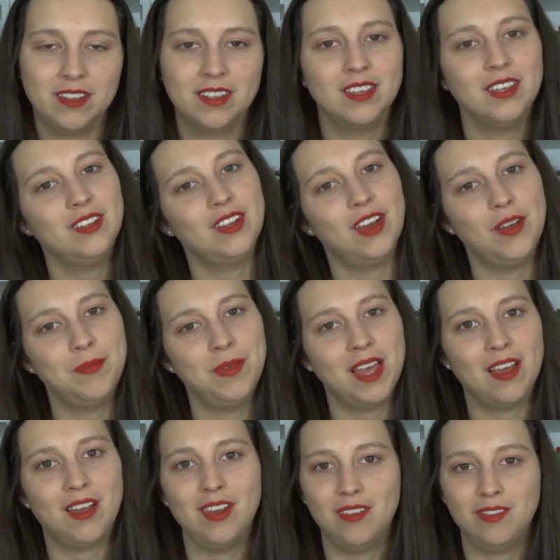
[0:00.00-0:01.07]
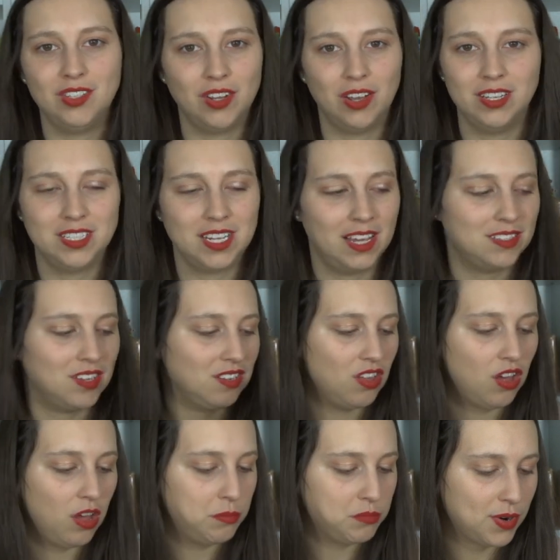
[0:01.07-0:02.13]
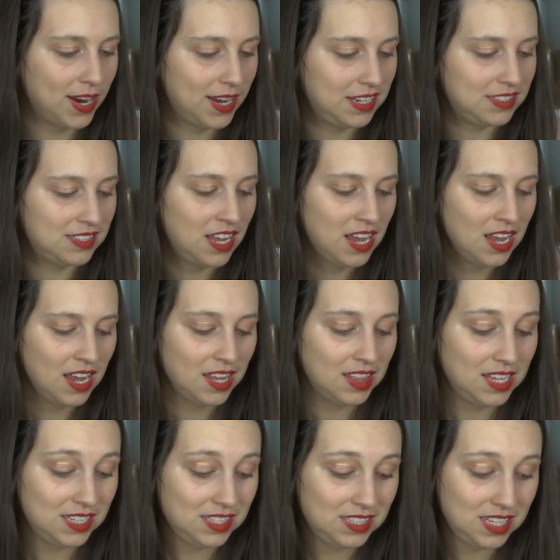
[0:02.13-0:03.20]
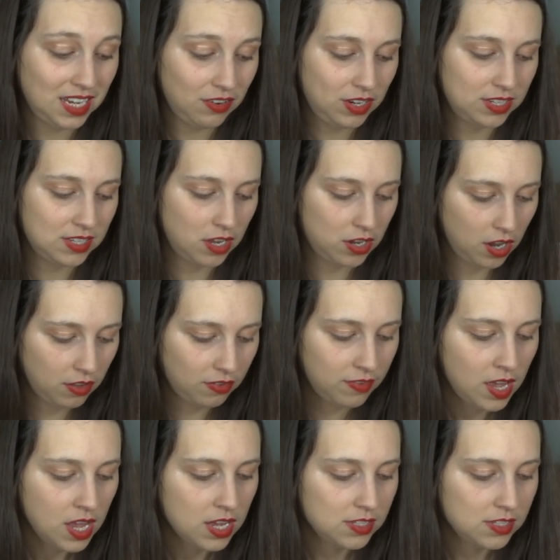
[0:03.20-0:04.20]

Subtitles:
You know me, I love Giant Days. I can't praise this series enough.